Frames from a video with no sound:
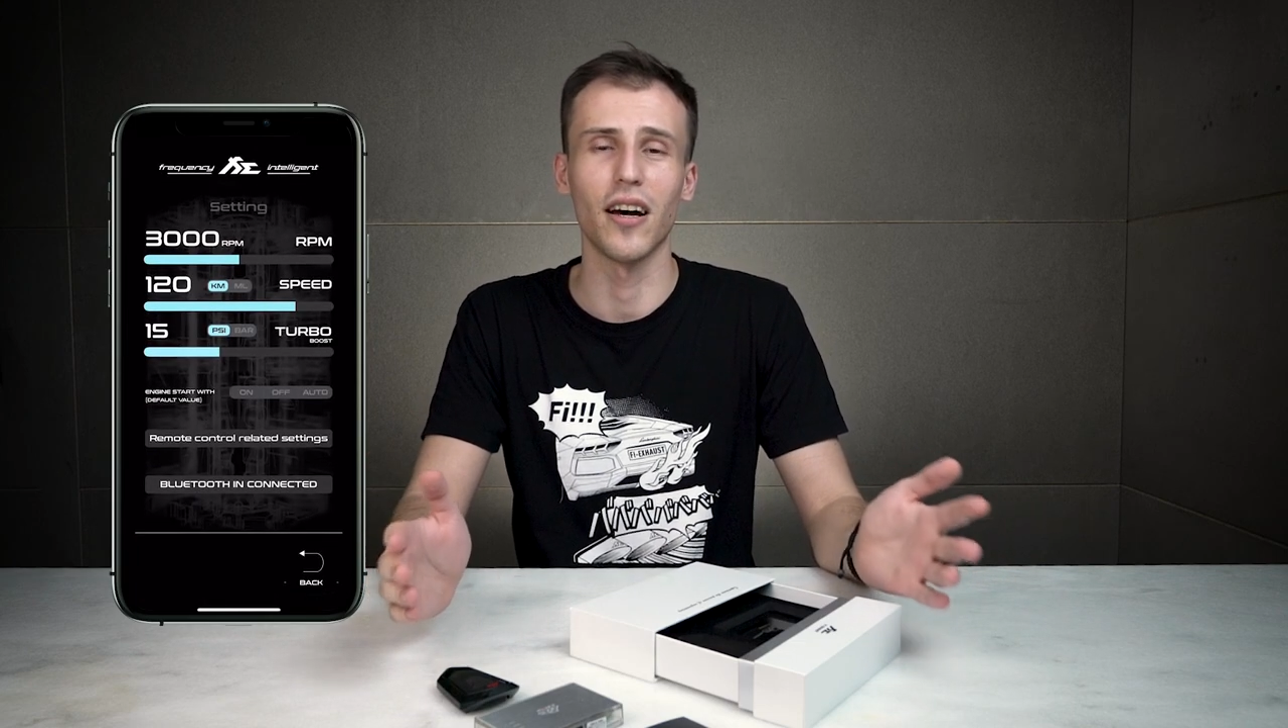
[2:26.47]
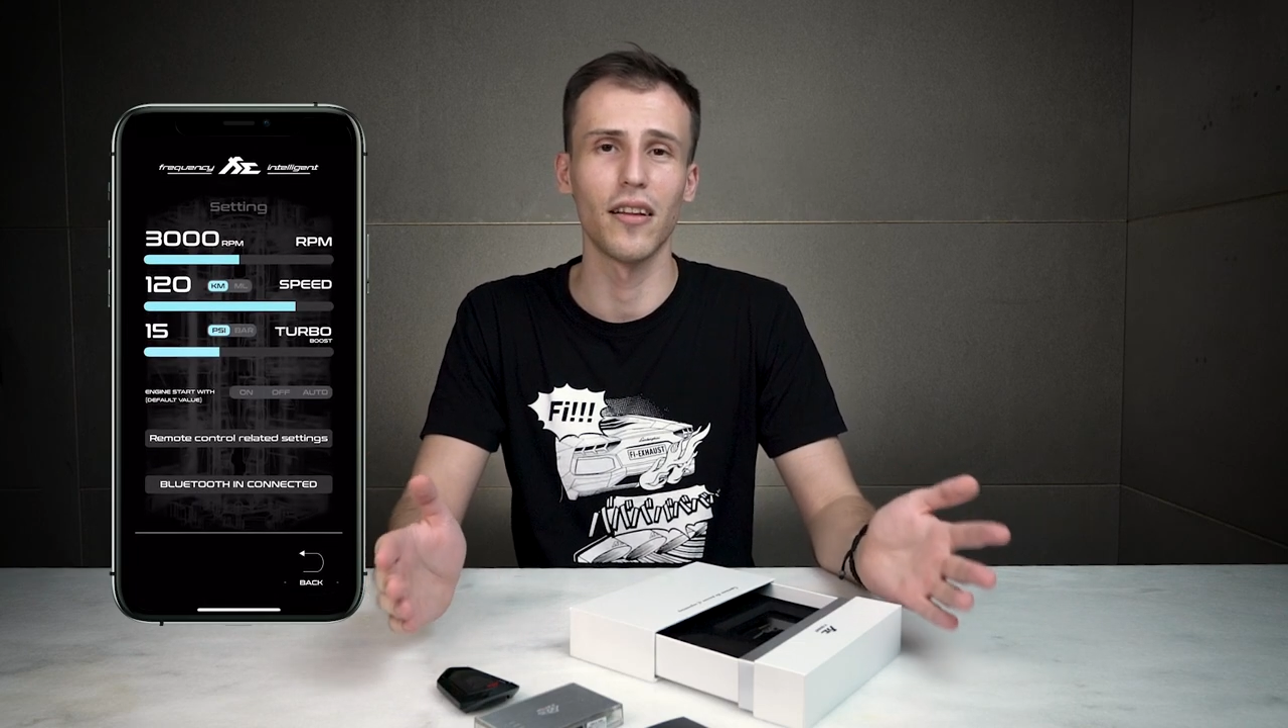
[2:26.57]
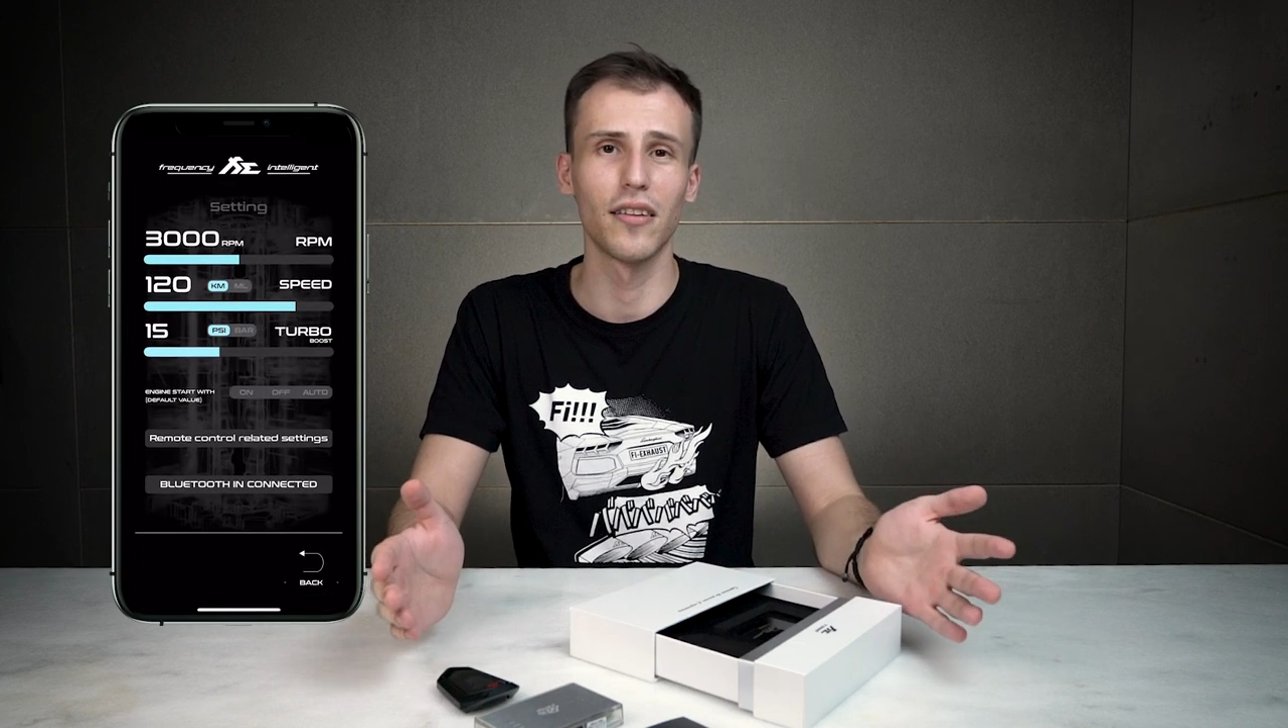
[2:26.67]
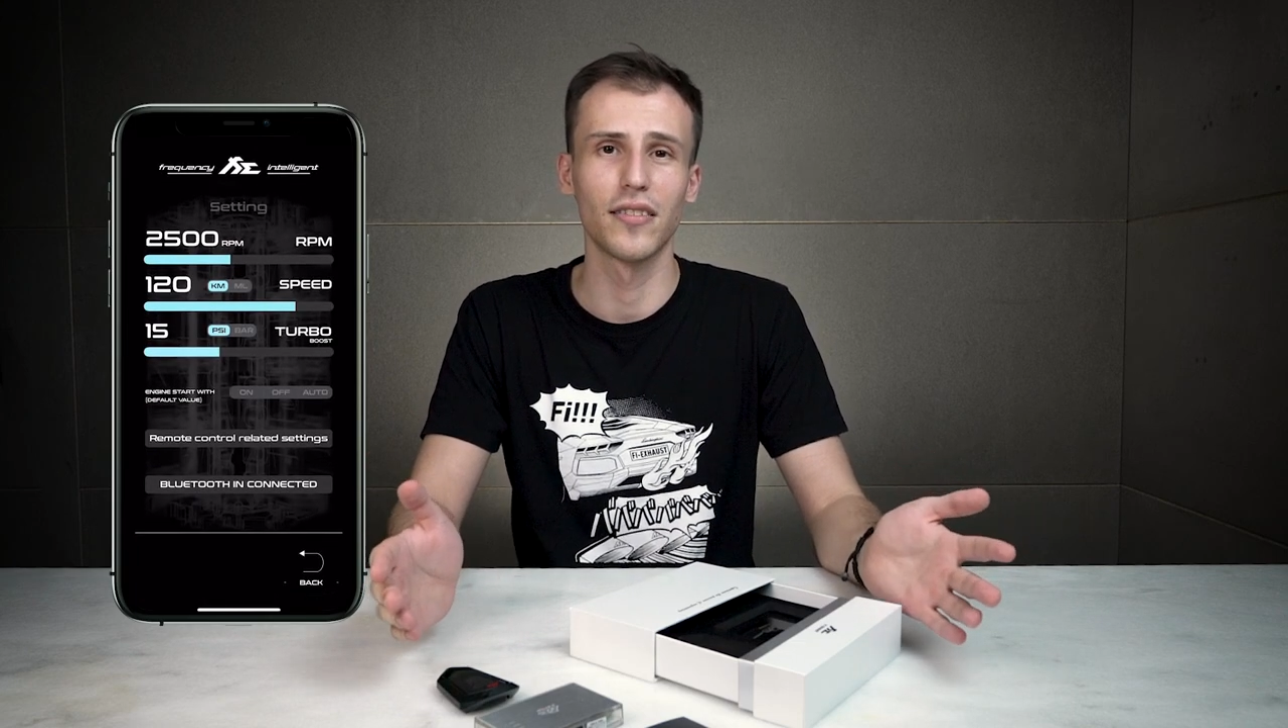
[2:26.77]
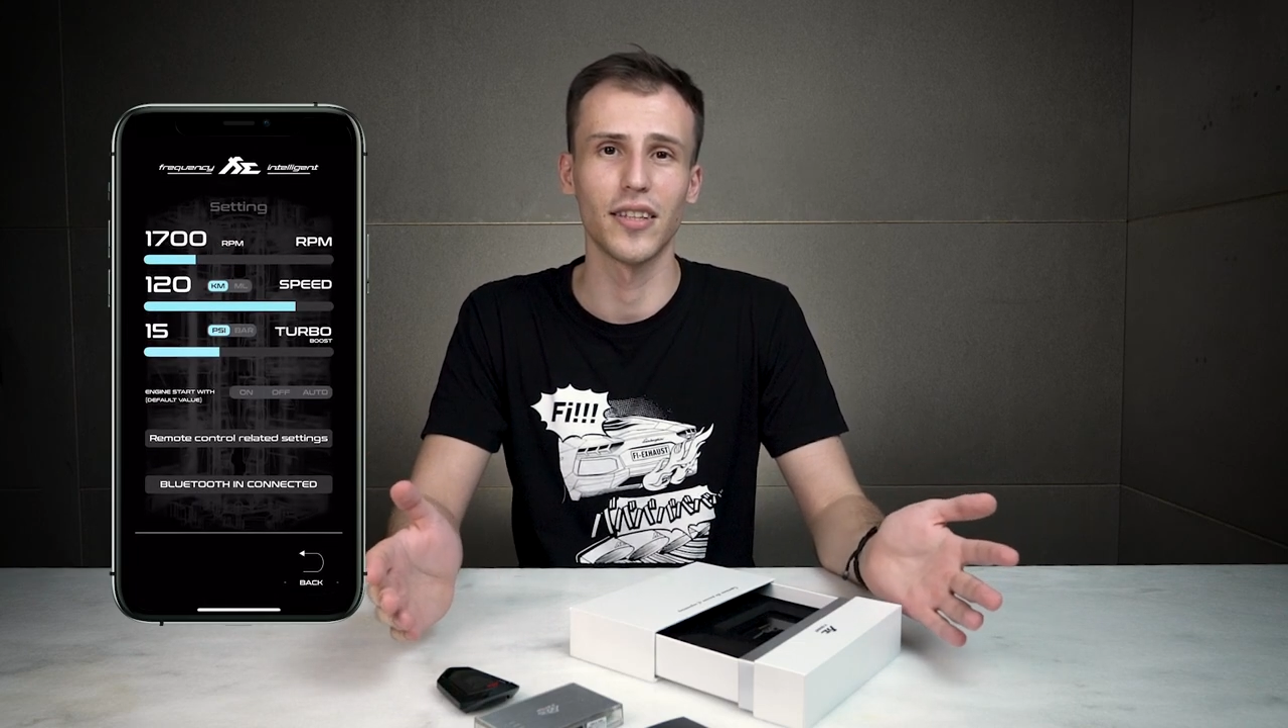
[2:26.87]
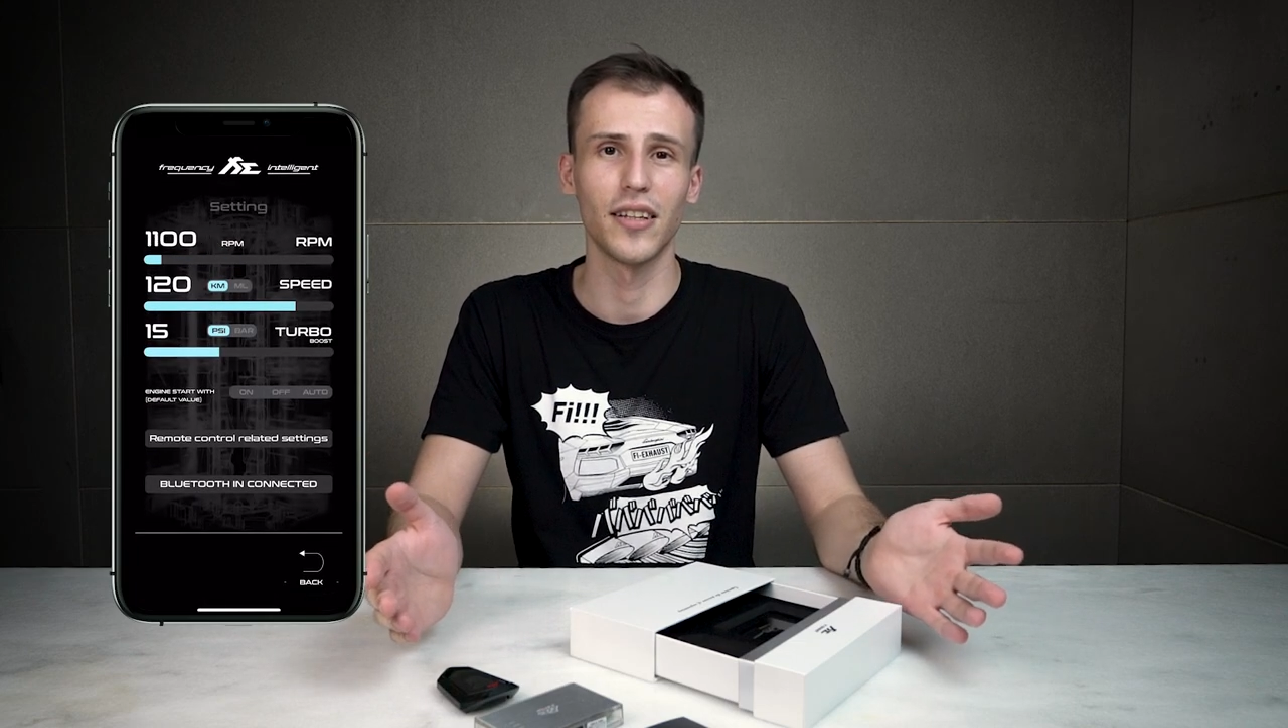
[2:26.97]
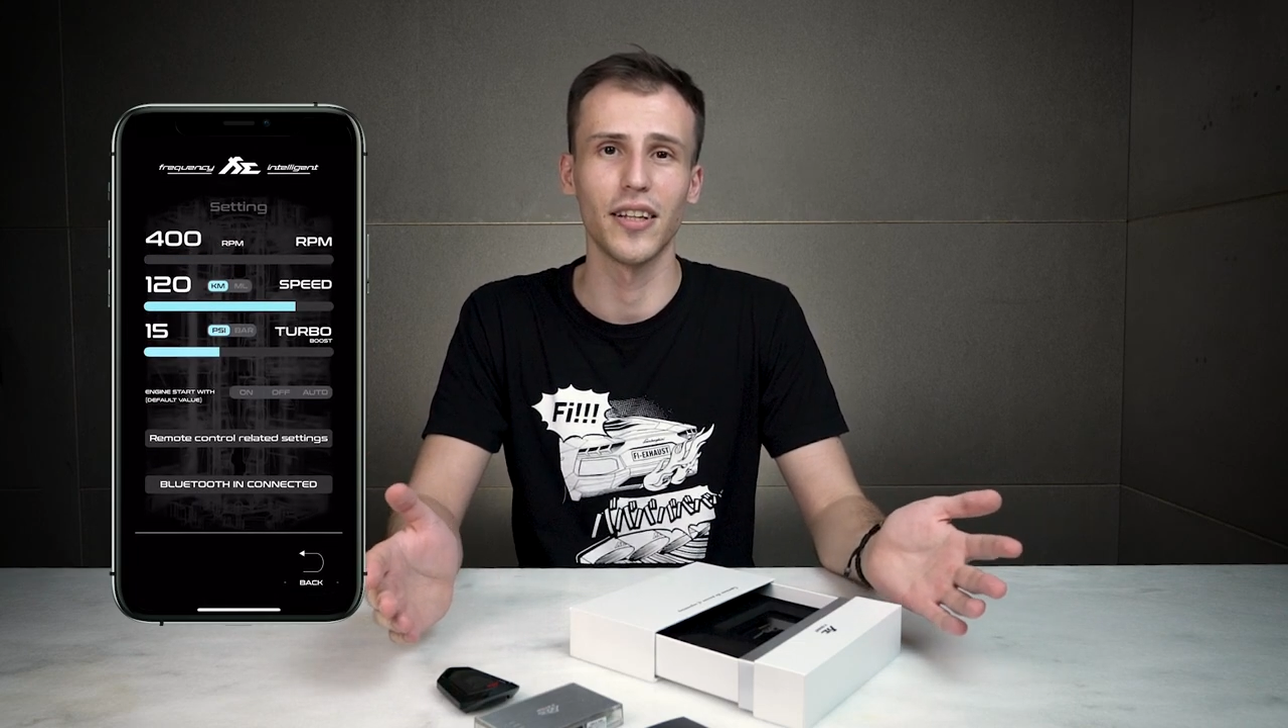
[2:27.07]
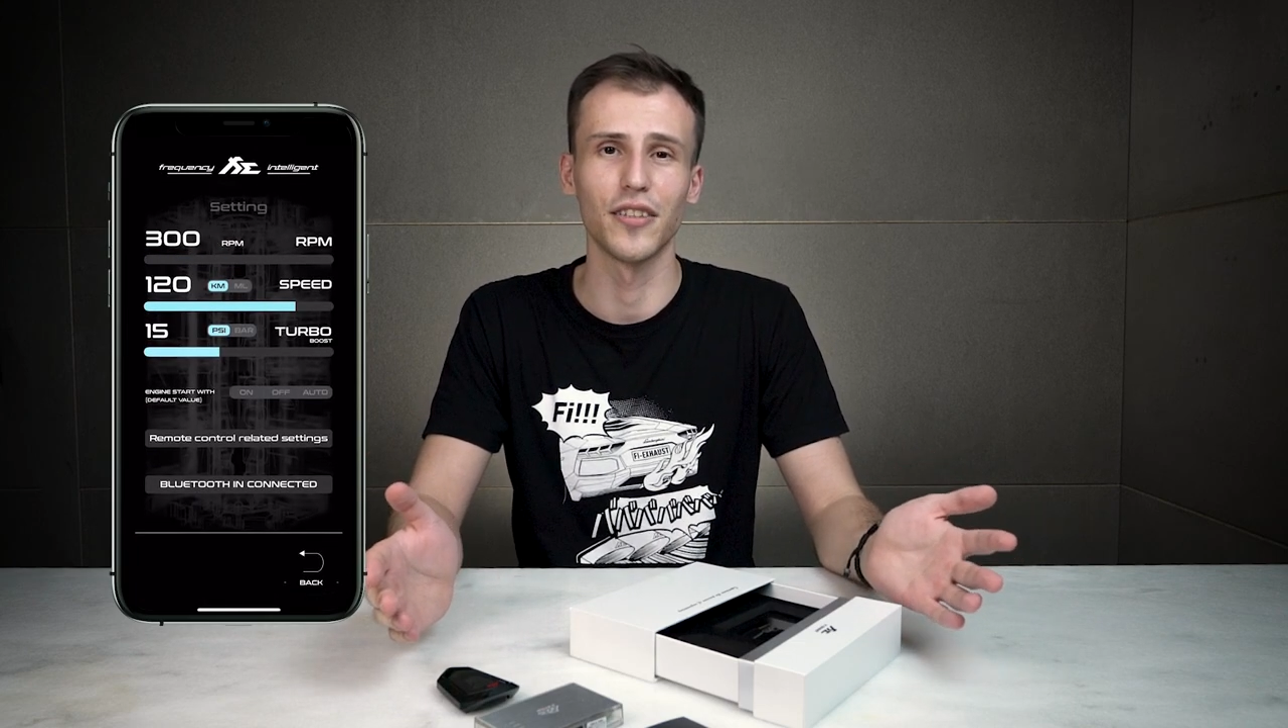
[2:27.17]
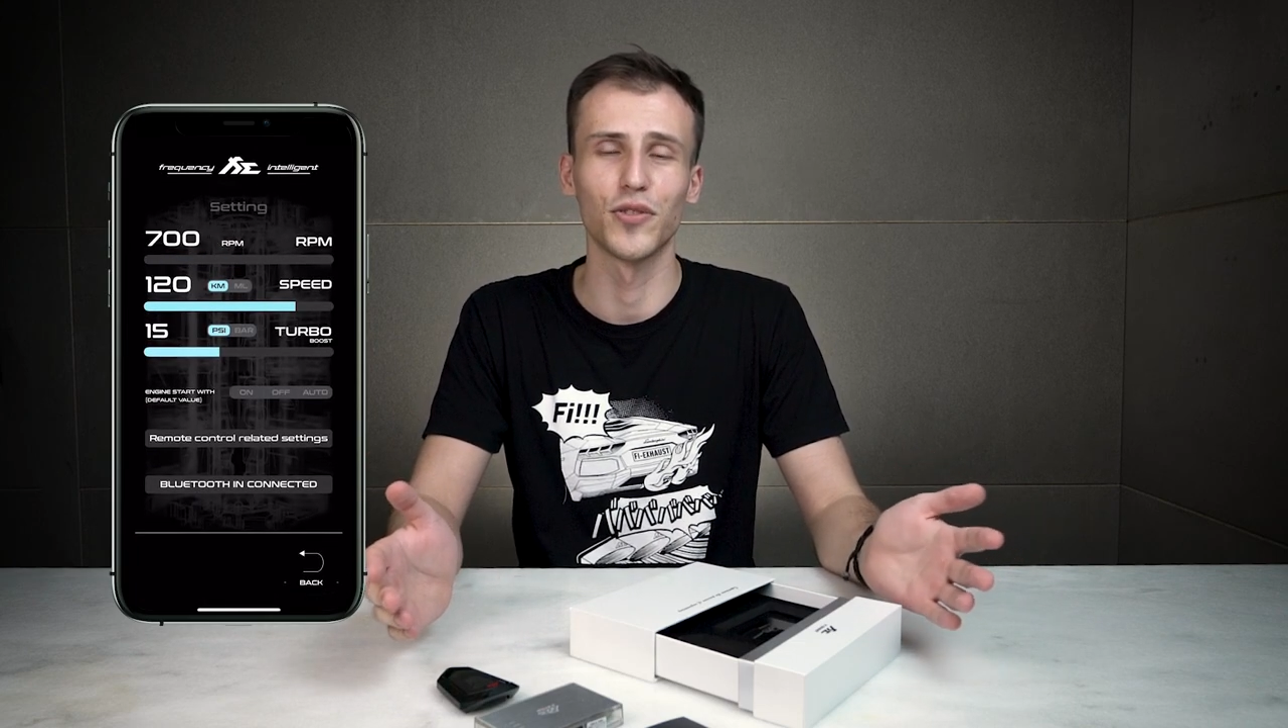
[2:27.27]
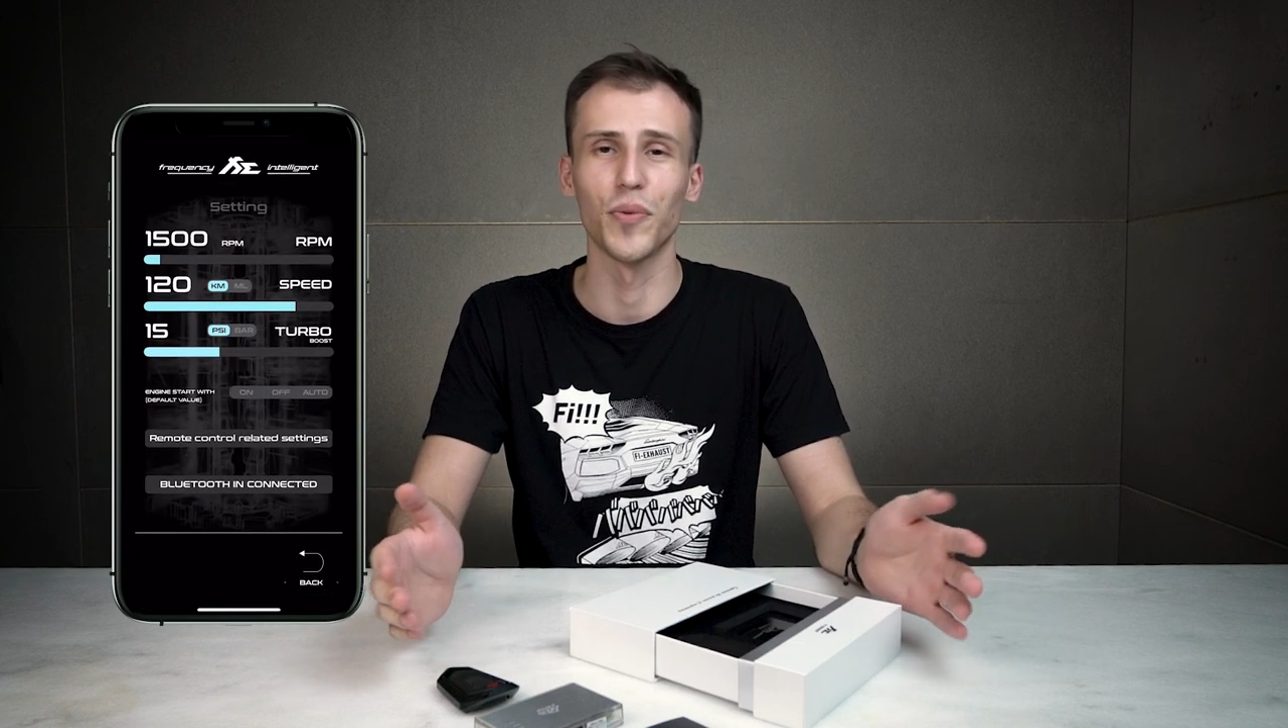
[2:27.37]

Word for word: other settings